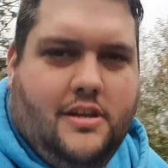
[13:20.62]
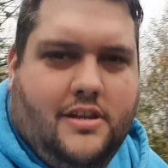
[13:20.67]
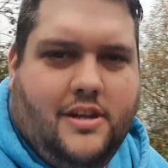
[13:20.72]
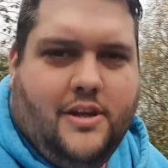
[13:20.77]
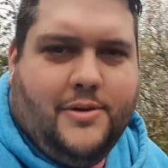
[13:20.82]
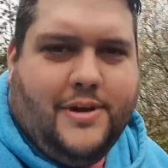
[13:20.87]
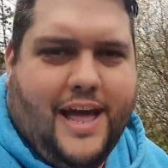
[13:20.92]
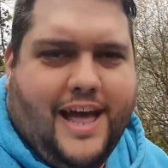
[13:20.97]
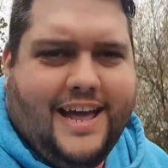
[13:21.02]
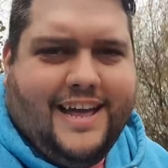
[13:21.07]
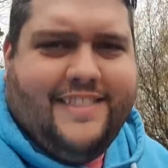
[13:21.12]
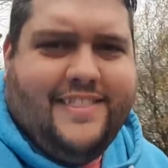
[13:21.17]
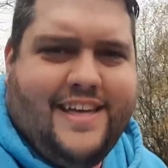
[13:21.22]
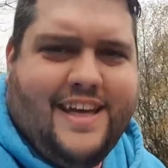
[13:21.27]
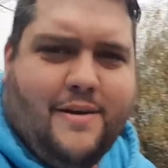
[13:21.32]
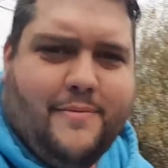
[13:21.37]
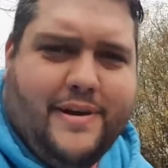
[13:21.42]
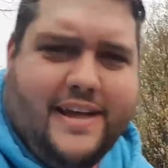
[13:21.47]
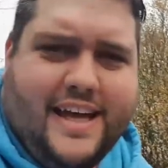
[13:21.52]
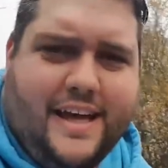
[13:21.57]
Okay, and
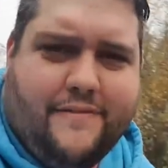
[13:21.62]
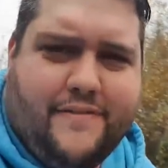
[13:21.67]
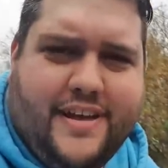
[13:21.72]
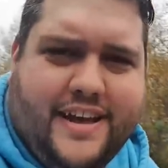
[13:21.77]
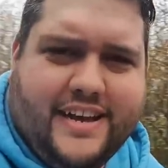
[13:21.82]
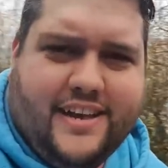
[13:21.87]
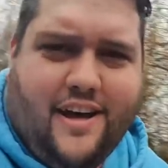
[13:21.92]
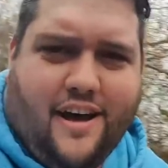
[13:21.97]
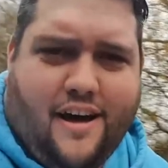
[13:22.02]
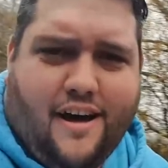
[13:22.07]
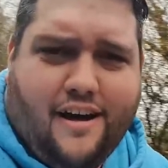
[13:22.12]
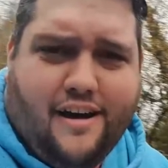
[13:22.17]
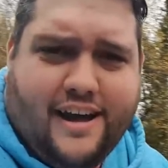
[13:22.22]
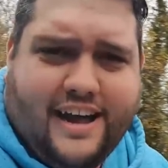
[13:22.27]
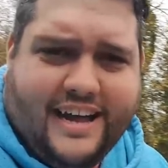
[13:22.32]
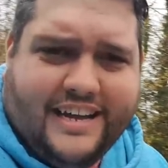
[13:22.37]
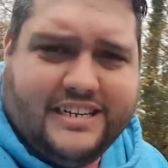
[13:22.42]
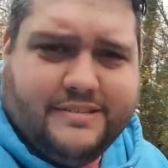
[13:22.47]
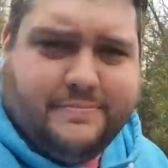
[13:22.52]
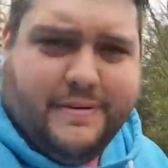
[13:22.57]
there we have it. Car
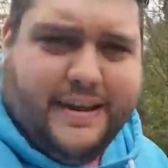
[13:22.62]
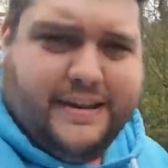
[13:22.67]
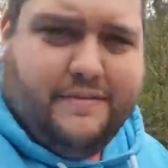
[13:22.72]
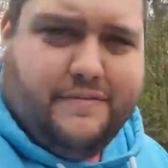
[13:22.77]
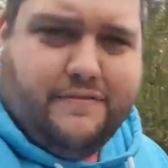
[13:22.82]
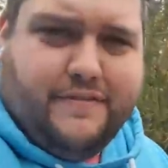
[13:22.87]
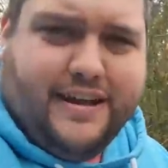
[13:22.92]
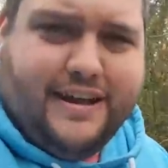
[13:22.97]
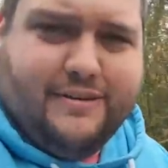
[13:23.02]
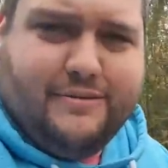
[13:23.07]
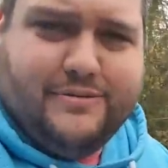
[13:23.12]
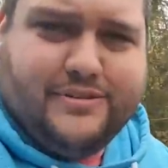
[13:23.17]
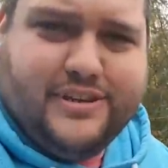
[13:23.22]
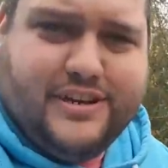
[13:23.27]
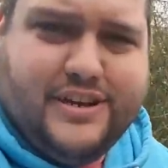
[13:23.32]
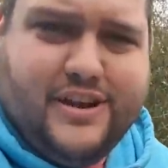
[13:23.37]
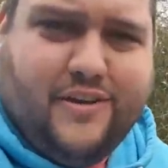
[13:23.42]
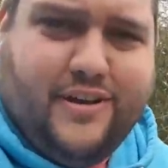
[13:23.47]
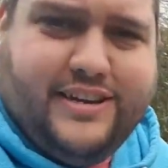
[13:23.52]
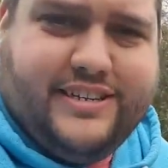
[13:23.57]
has been found
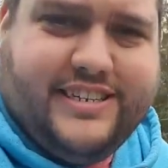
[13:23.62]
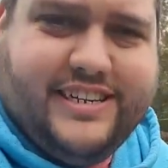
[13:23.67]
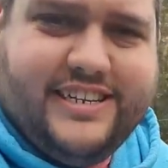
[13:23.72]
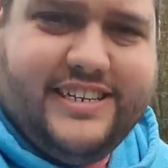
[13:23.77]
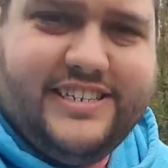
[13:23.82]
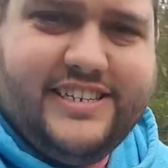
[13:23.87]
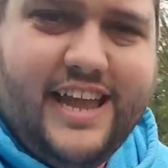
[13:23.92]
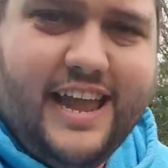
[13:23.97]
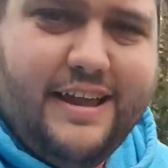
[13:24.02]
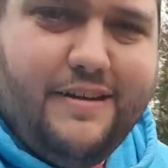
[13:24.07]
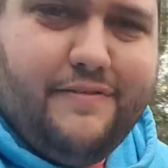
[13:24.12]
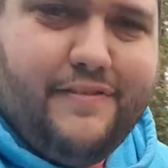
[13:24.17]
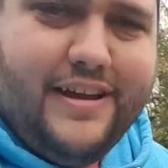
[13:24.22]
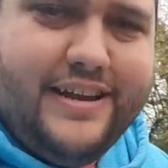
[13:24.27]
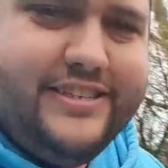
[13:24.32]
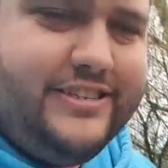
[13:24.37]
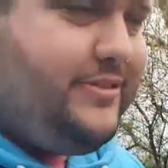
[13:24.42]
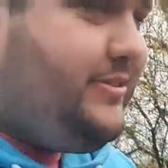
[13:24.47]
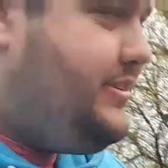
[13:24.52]
nice and safe, as you